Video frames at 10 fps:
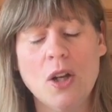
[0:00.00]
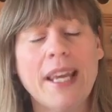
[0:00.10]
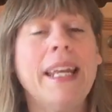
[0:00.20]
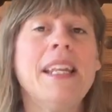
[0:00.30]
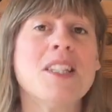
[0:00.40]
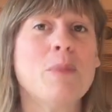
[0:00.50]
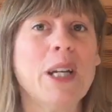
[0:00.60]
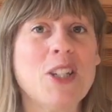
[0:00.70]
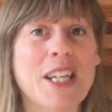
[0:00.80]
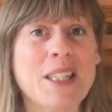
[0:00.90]
get into
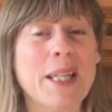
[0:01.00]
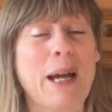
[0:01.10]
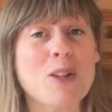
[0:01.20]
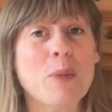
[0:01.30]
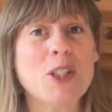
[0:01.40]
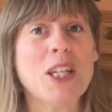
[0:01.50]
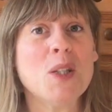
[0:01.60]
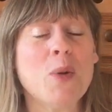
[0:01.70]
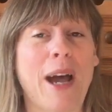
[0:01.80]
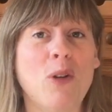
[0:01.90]
my jeans and out of my
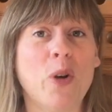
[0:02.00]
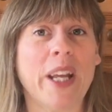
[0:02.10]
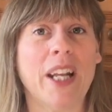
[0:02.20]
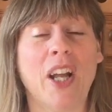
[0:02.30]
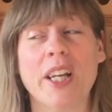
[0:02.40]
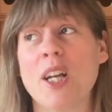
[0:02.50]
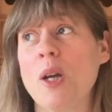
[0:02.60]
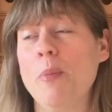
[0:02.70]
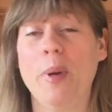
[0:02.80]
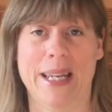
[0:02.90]
jeans without looking like a
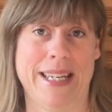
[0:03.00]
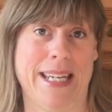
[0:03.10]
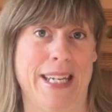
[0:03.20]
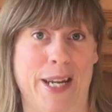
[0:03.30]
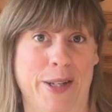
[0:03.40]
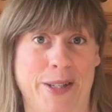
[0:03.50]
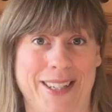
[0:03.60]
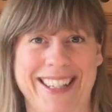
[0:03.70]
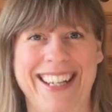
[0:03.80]
complete idiot.